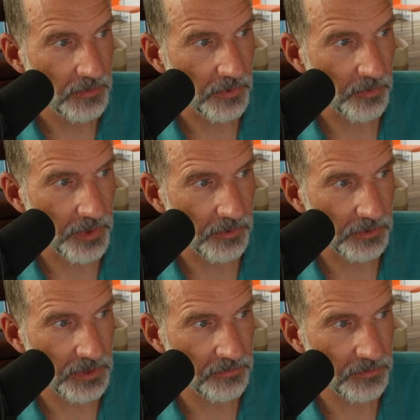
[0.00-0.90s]
But we will
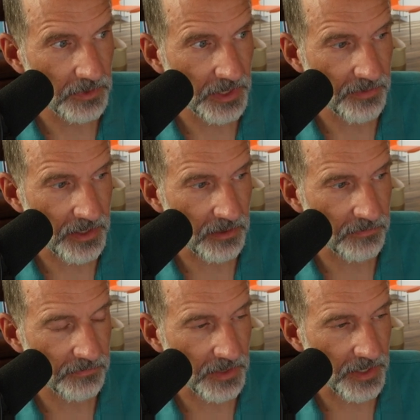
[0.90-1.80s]
leave that
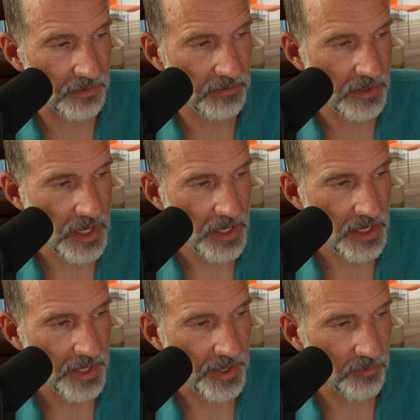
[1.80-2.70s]
off for now.
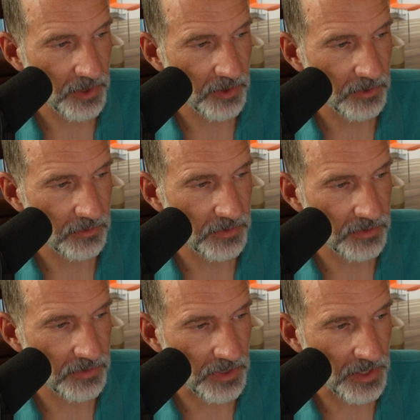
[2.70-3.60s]
And we will
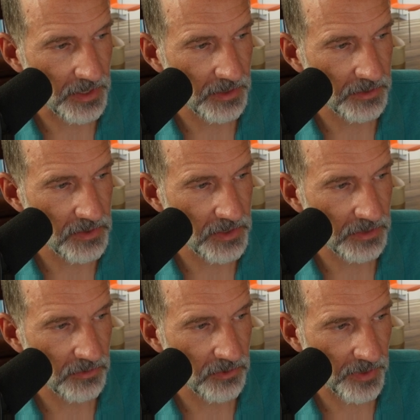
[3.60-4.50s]
just, you
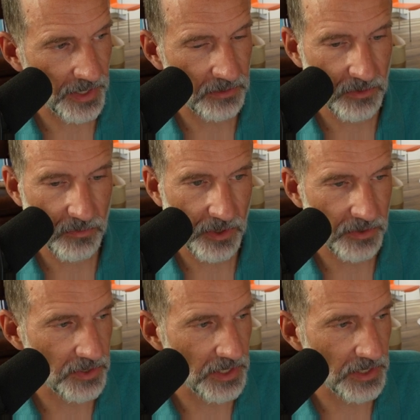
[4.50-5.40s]
can create a new
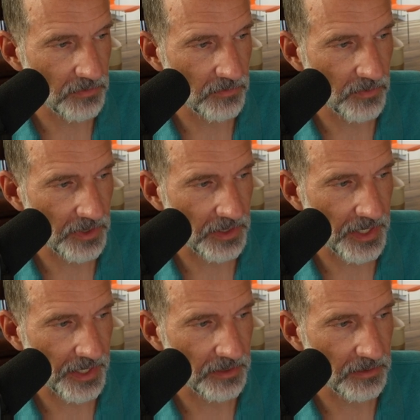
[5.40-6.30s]
worksheet with the
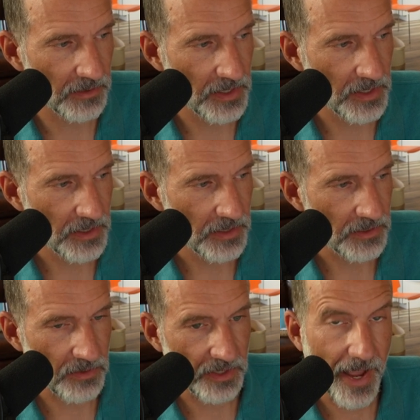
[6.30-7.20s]
data.
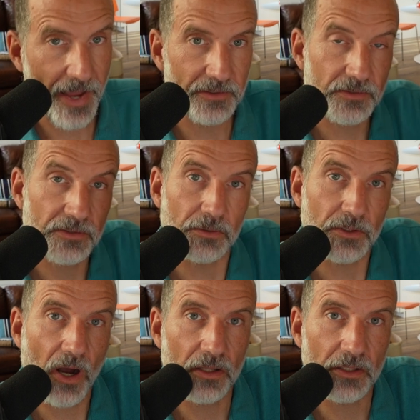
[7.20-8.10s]
You can add just a little
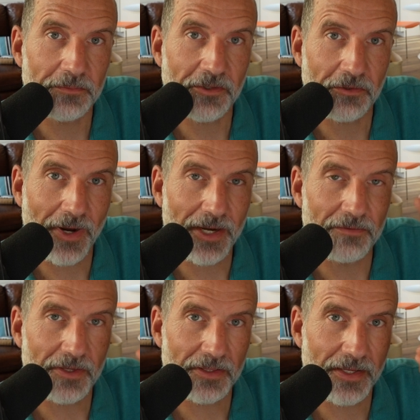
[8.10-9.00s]
column to the right
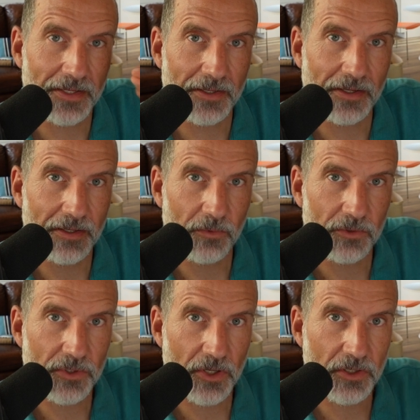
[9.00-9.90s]
of it that will
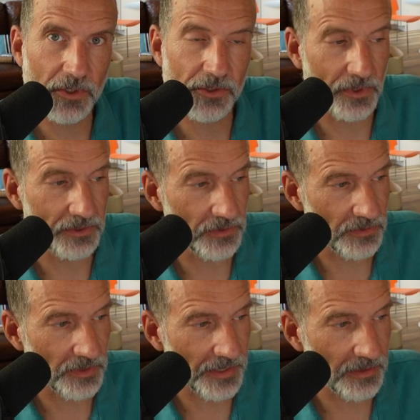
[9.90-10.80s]
show you which ones you
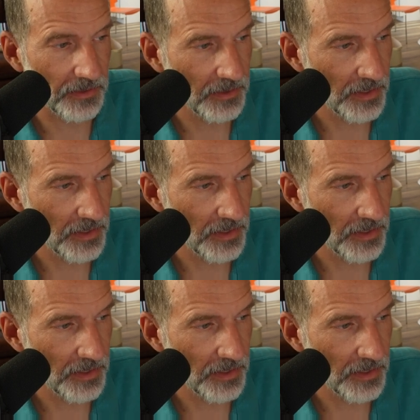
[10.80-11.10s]
selected.